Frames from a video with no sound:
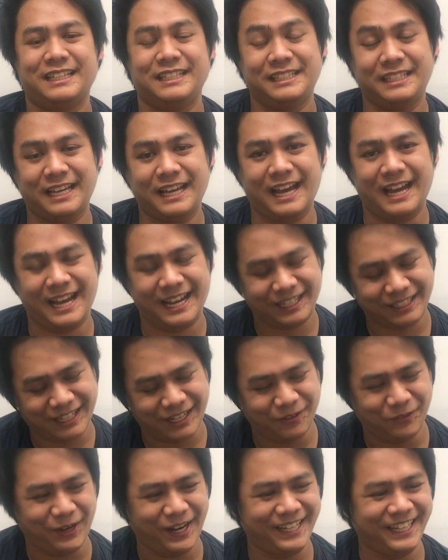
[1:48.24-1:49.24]
Yeah, I
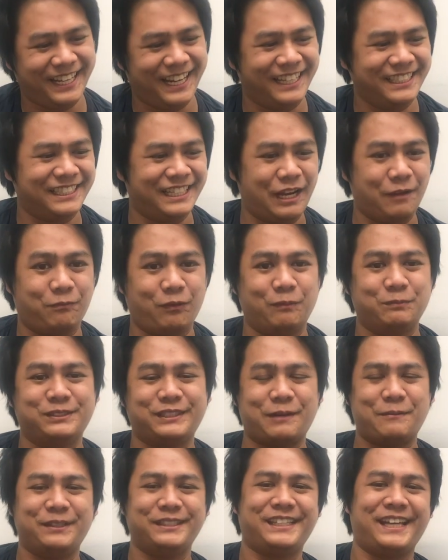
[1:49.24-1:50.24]
got writing 89 from
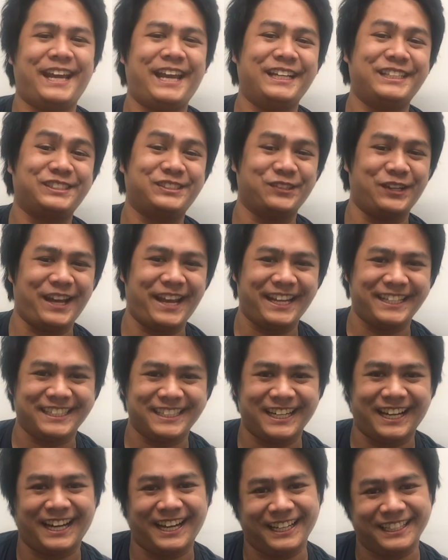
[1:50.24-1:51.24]
78 to
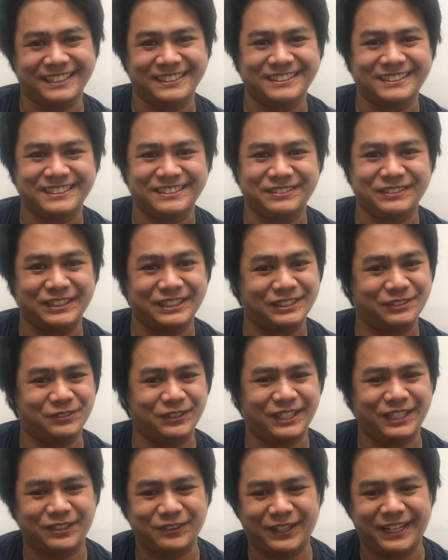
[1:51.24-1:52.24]
89. That's amazing.
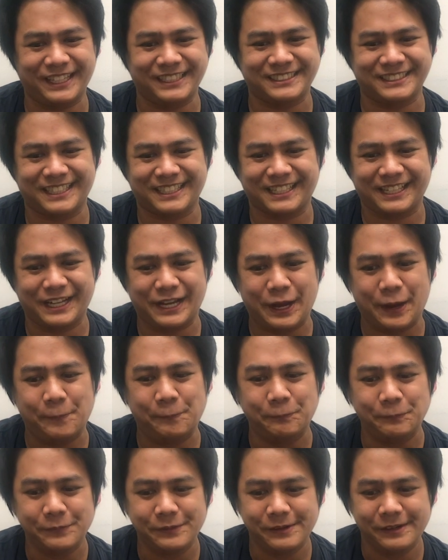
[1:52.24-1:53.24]
Really great.
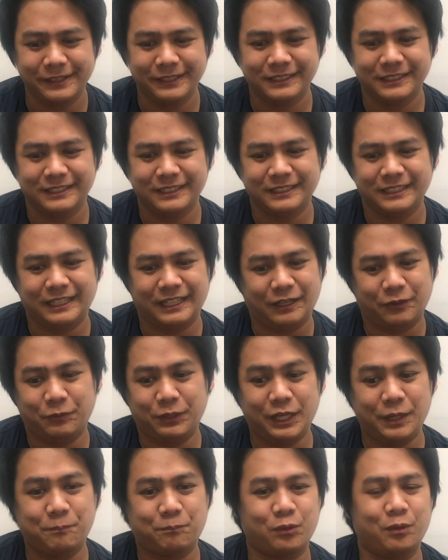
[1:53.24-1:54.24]
I
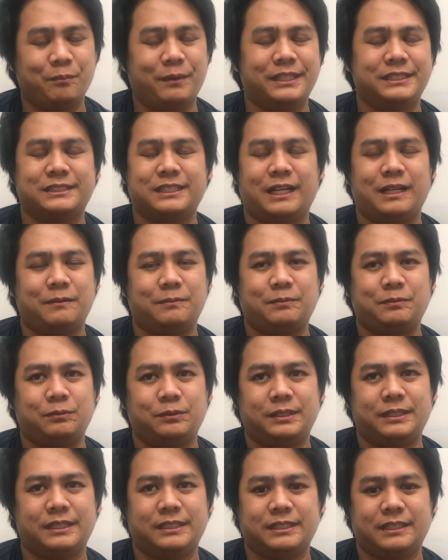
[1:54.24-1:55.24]
really improved myself
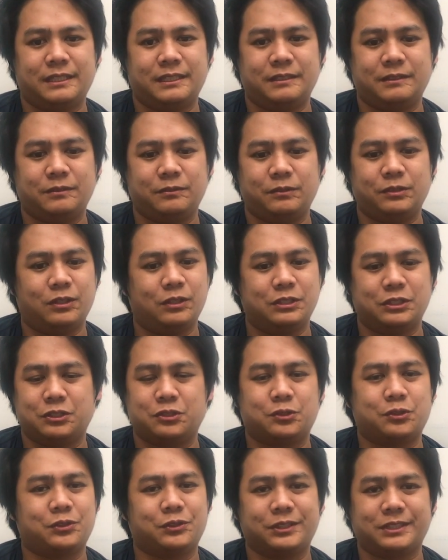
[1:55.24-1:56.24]
with all the
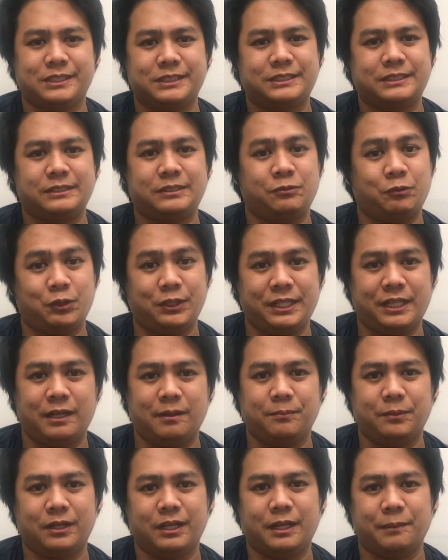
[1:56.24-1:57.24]
tutorials. It really
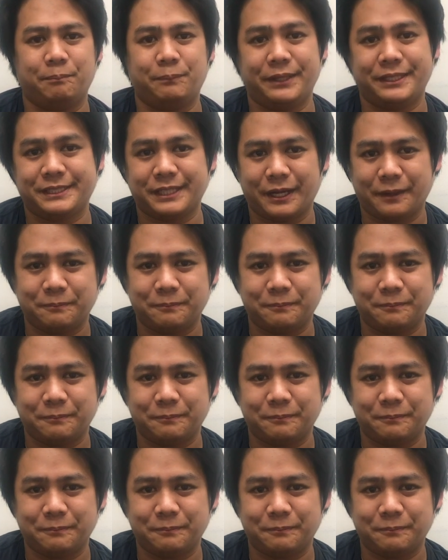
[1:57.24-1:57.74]
helped me a lot, big time.